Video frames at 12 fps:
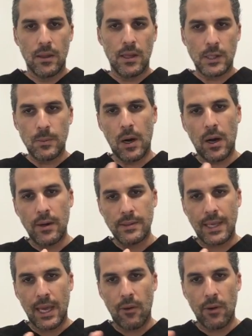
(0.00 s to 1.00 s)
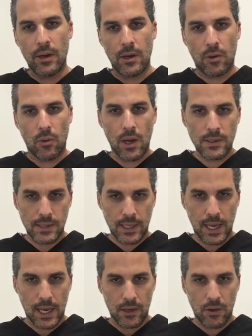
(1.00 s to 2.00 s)
This bar is carried across the
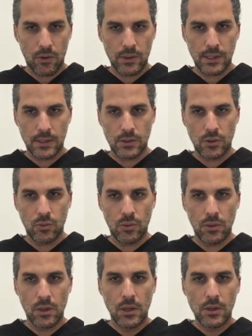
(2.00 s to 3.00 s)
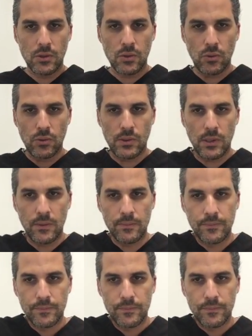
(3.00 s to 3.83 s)
categories, as you will soon see.